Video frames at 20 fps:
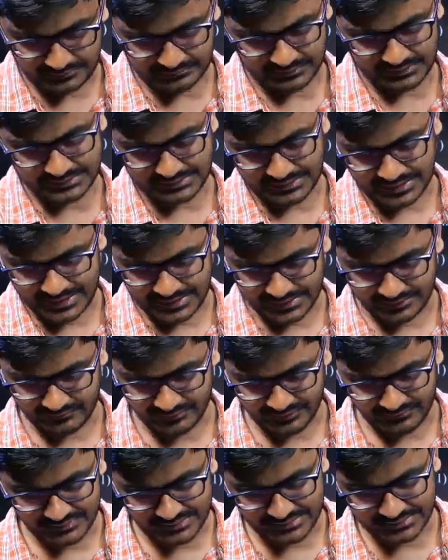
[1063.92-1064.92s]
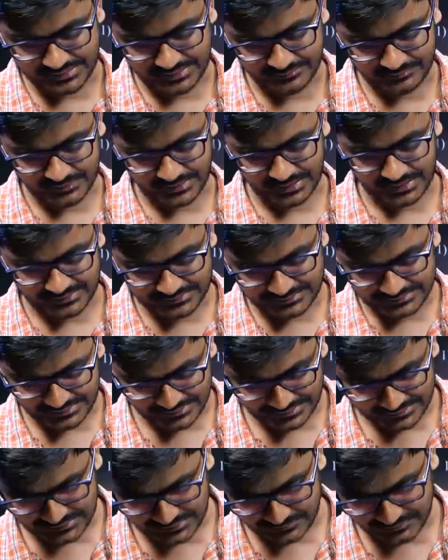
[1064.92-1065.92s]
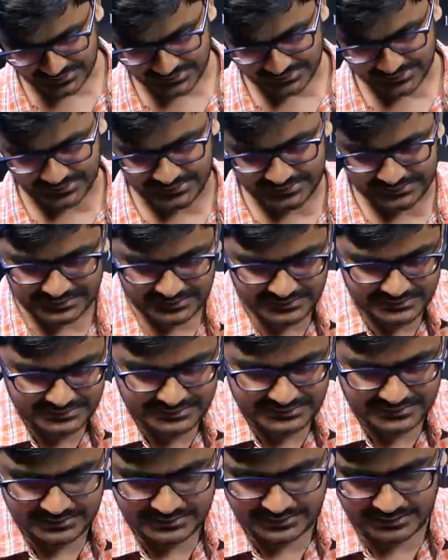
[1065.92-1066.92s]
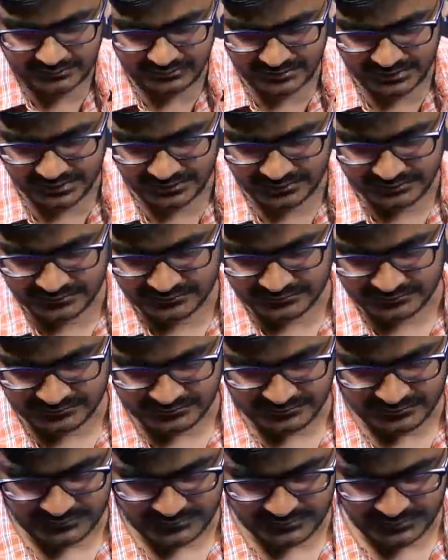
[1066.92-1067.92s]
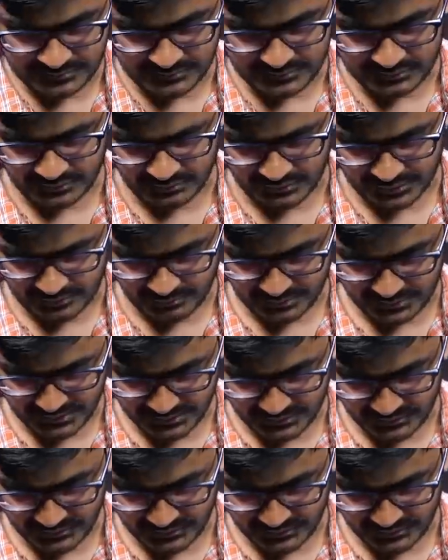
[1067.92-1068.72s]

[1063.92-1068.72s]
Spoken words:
of the standing wave is kept unchanged but the tension is doubled. So what will be the